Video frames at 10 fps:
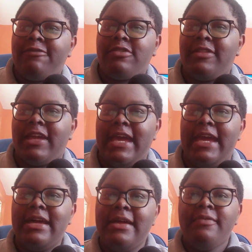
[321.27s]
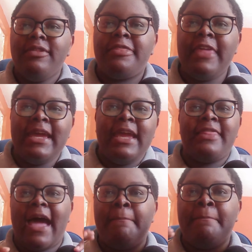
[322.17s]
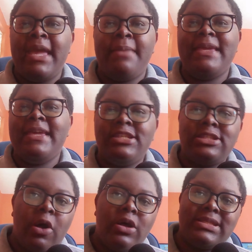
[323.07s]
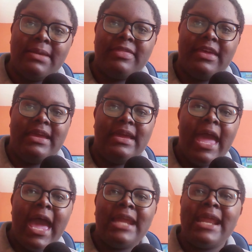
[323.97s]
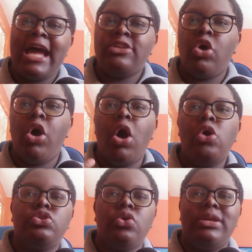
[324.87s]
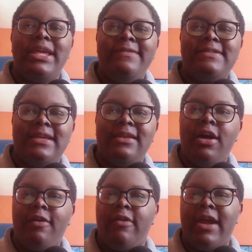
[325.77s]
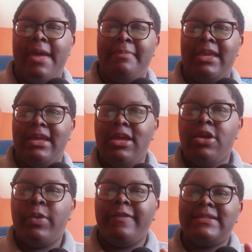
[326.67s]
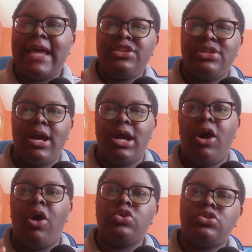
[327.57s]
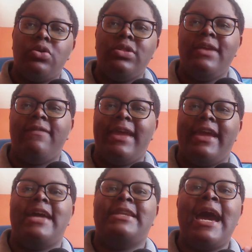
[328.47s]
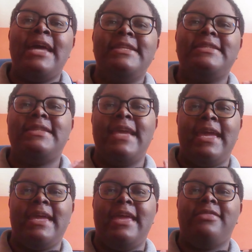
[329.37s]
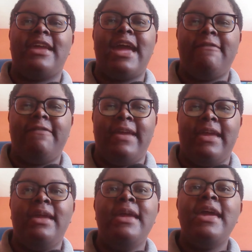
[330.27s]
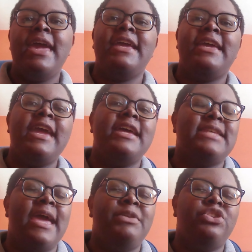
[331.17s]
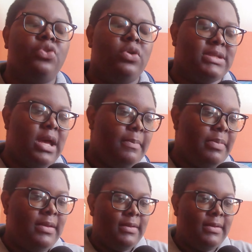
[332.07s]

after the kid, thinking that maybe he saw something. And Hanto also leaves to look for Emi, with Sachika also leaving and Hana staying in the cafe in case Emi shows up.